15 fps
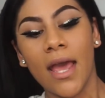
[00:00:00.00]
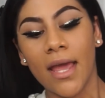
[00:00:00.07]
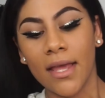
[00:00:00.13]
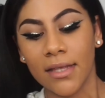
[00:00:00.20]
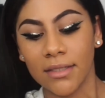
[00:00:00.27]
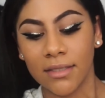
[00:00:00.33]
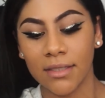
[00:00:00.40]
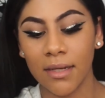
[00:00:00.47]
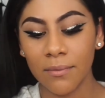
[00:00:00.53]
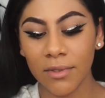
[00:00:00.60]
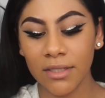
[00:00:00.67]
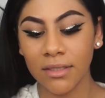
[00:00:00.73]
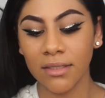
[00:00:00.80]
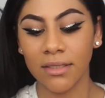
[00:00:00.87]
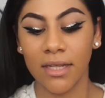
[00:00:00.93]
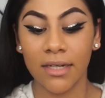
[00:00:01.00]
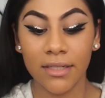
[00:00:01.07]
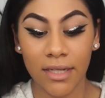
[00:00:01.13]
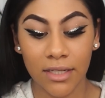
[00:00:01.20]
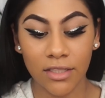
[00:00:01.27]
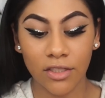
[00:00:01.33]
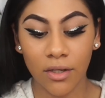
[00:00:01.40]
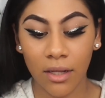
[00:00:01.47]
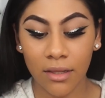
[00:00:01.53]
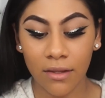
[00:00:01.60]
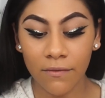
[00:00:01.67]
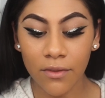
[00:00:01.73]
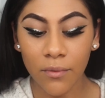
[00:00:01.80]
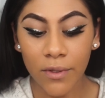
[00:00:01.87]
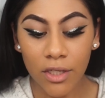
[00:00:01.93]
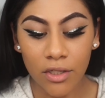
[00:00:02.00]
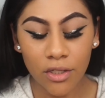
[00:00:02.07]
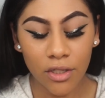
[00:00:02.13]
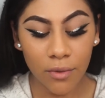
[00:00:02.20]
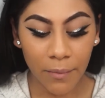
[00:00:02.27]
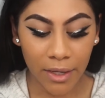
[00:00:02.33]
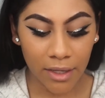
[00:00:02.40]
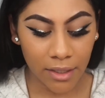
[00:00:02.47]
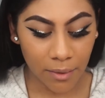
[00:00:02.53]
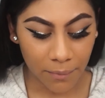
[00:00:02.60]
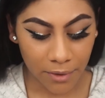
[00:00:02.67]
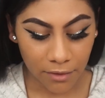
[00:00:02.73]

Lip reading: And someone said, yes girl, love the way you do your makeup,